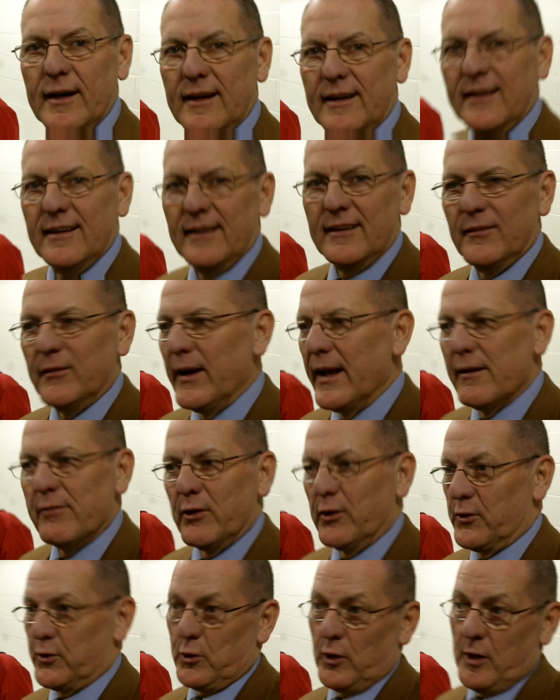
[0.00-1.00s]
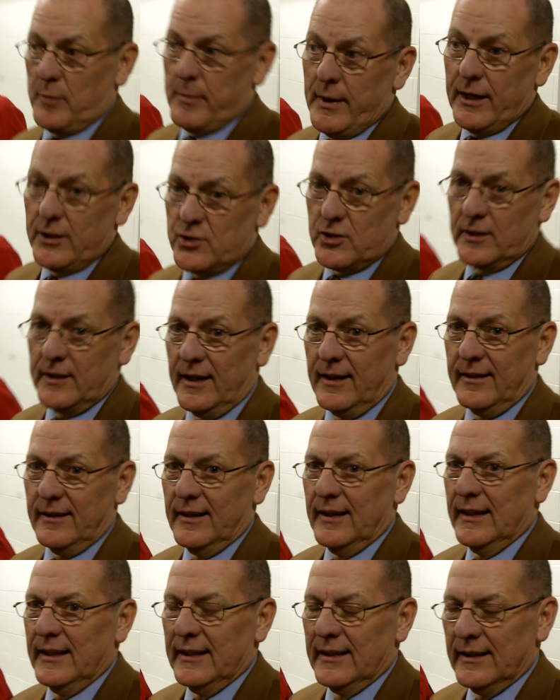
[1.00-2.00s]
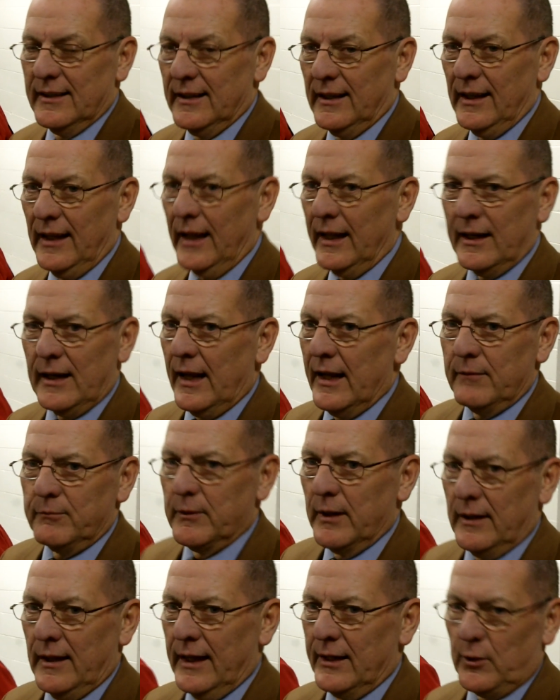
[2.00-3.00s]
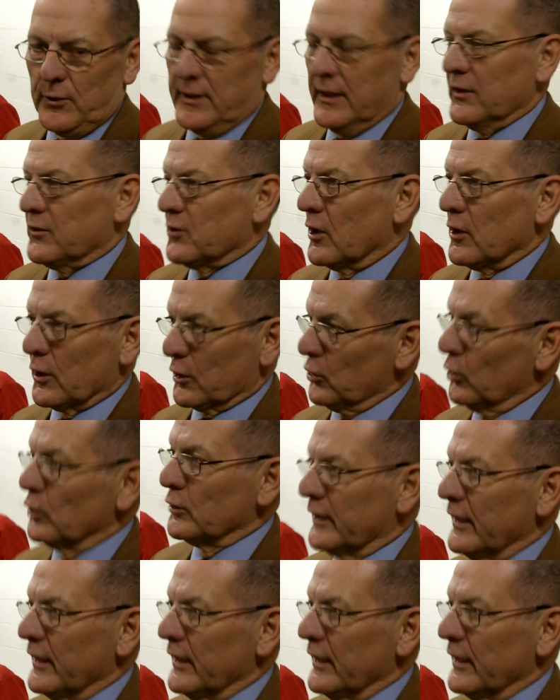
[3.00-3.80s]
And we haven't scored much, and then I don't think it's all the